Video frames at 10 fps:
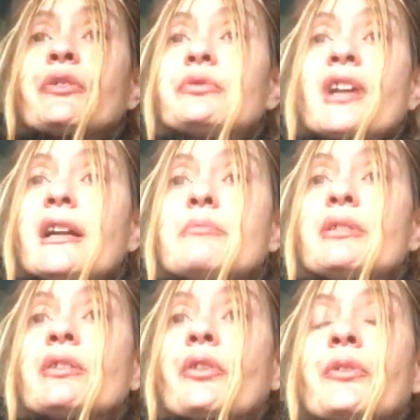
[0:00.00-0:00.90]
of time,
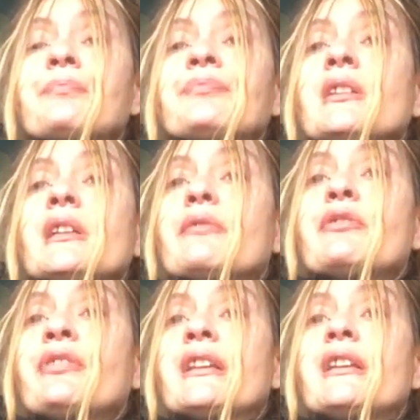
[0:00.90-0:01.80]
because
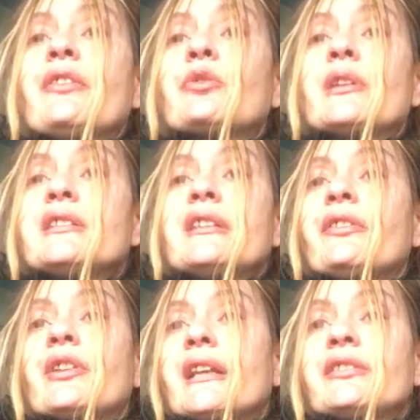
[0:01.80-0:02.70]
everything is already
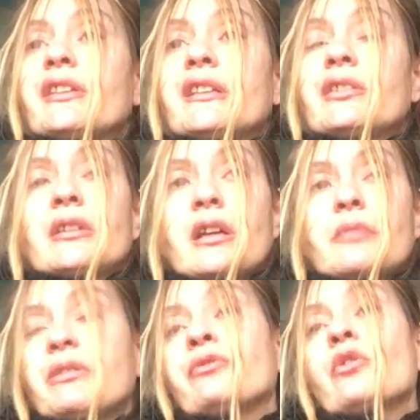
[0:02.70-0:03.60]
selected
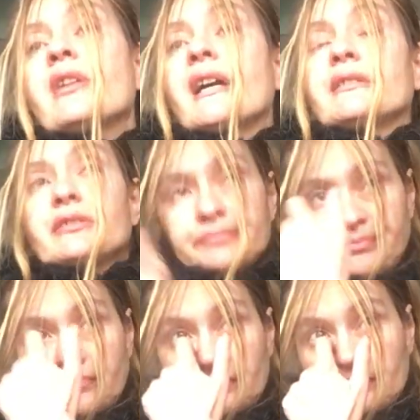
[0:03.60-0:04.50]
beforehand,
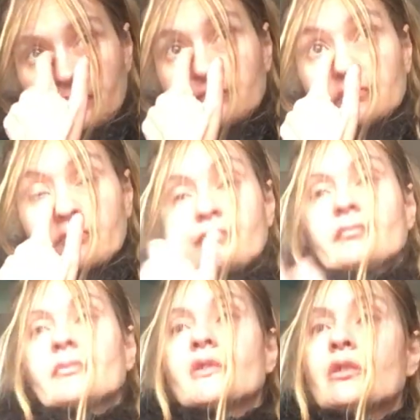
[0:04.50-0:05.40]

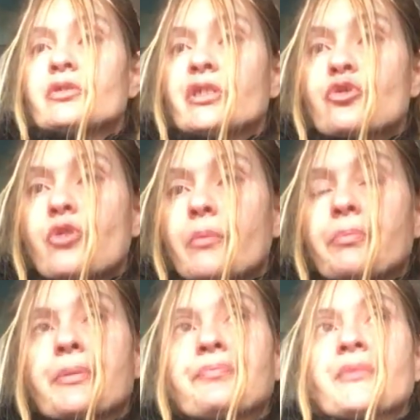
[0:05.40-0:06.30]
until
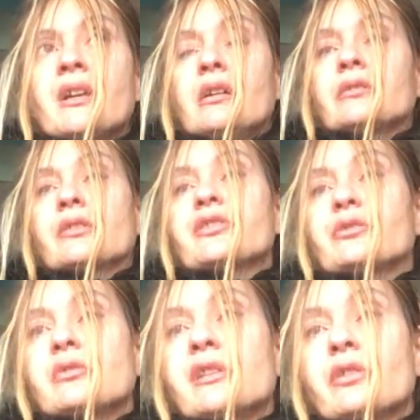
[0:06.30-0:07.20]
Trump, and until
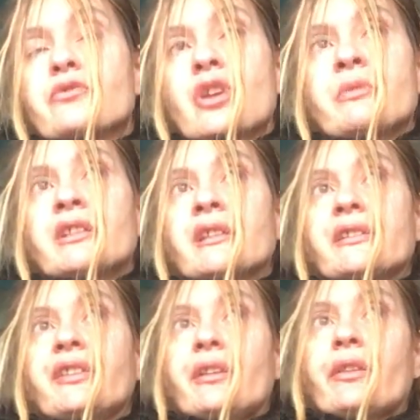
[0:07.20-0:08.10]
the leader of Germany in
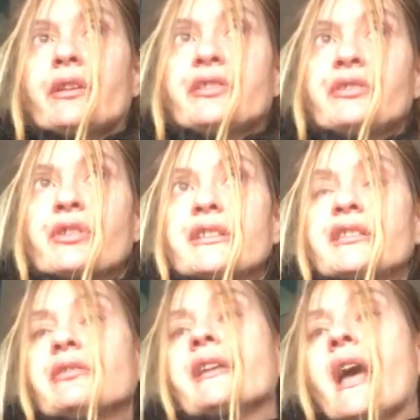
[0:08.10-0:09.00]
1933, they
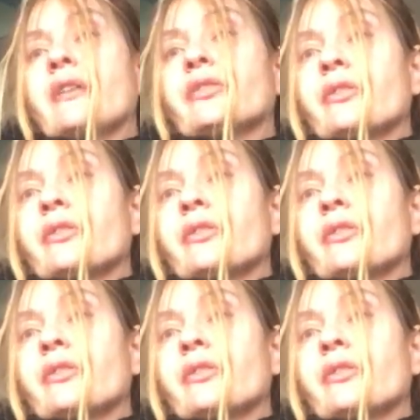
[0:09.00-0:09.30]
didn't count